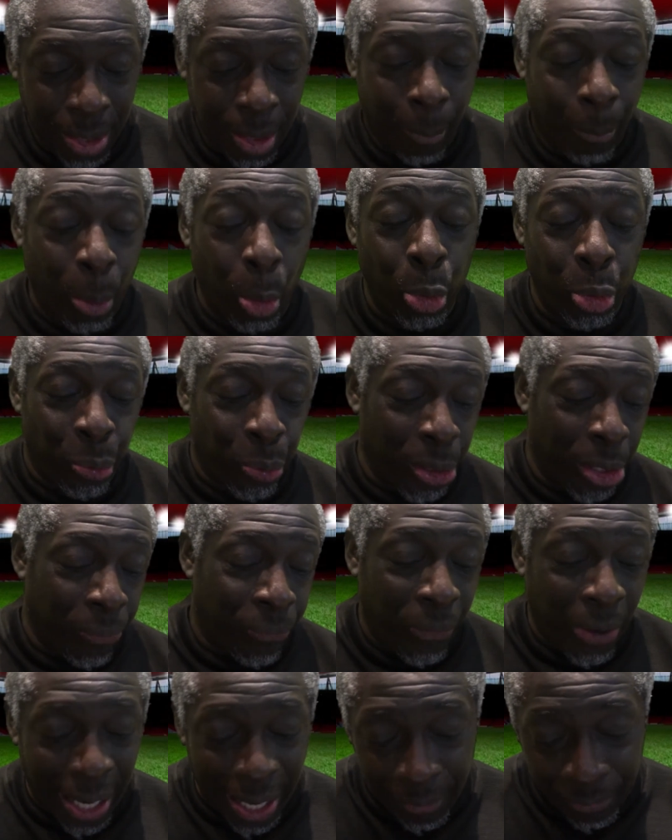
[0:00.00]
Bordering a
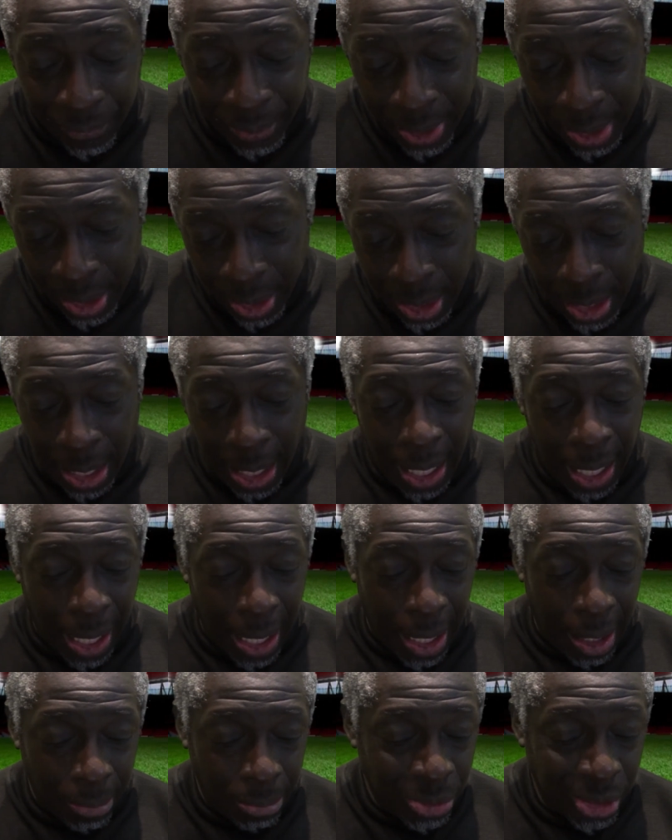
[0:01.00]

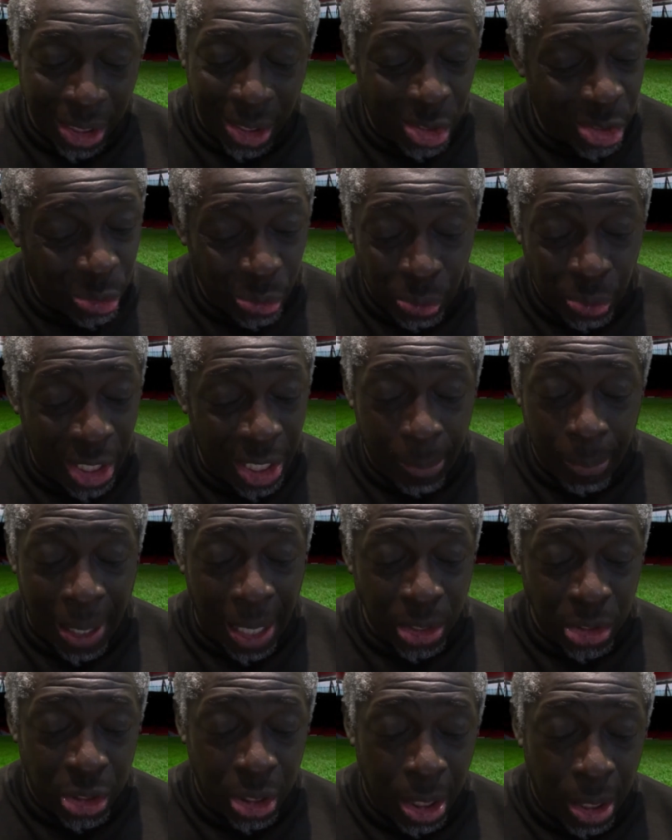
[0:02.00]
5. Didn't do really
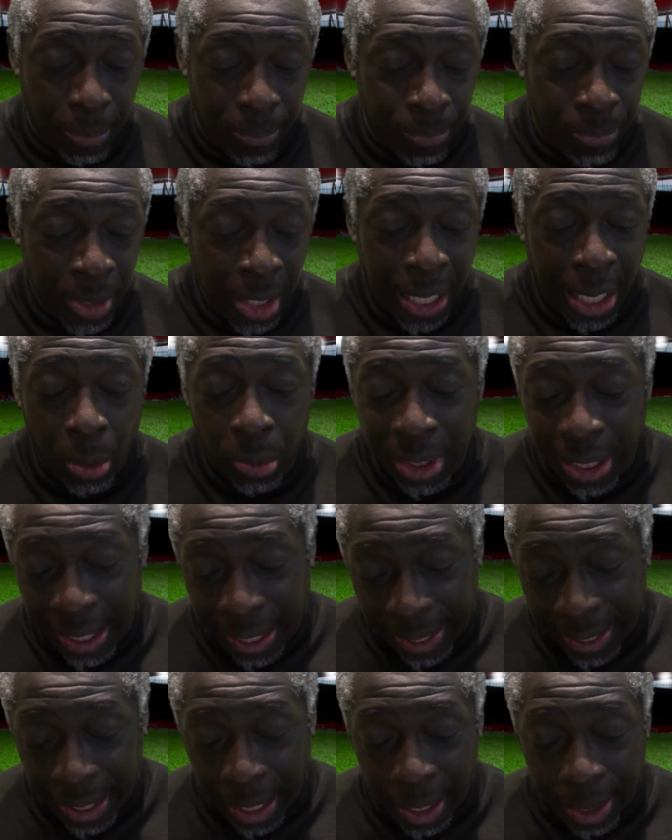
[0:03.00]
much. El
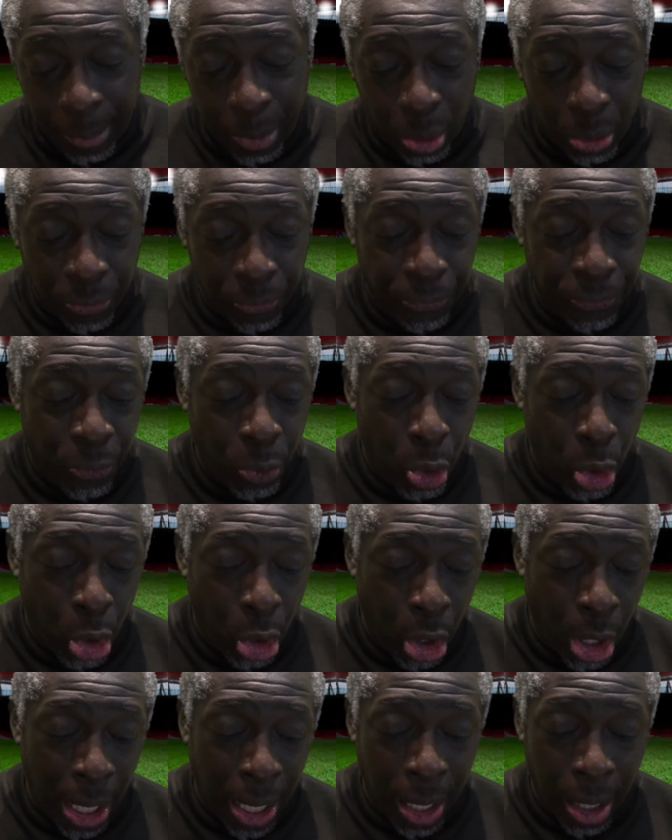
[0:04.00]
Nene came on
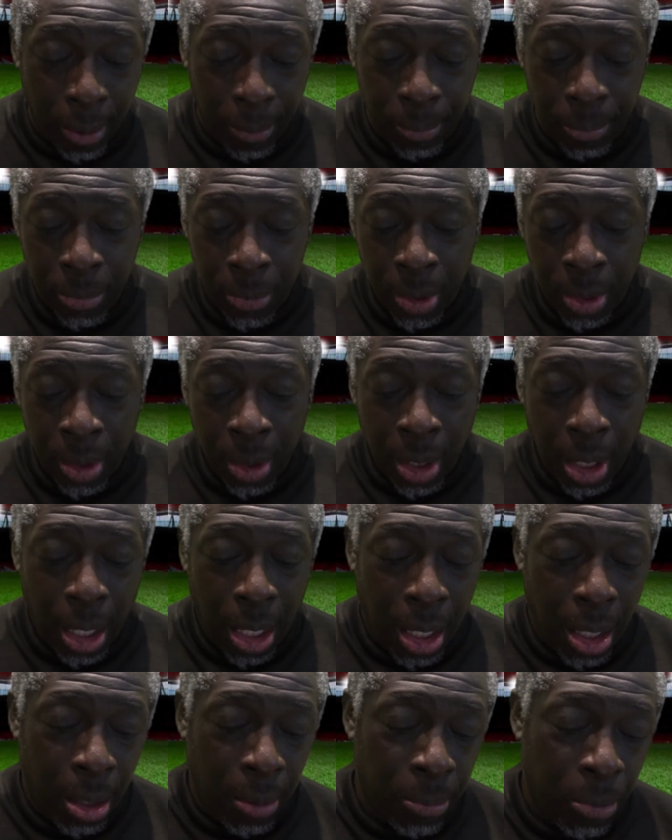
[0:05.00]
for
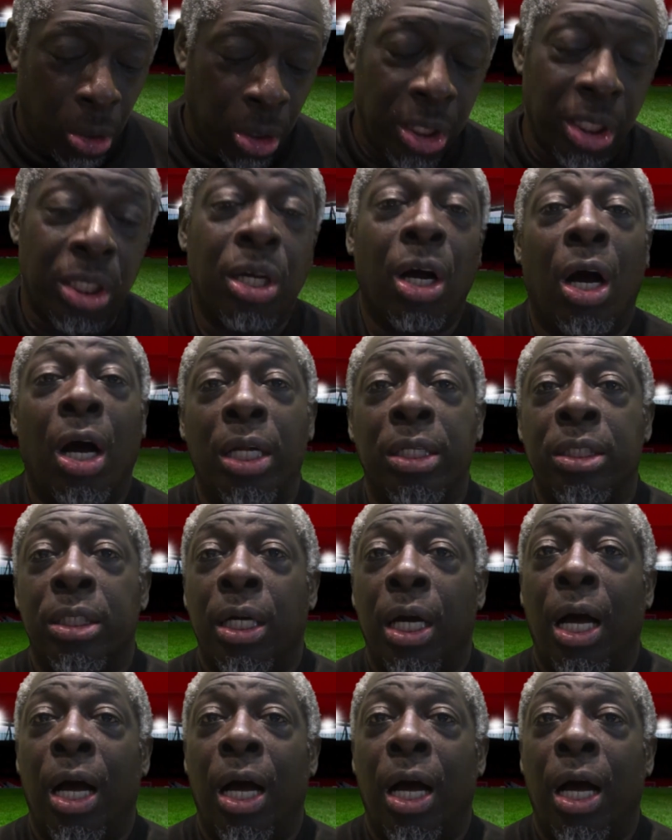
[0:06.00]
Odegaard.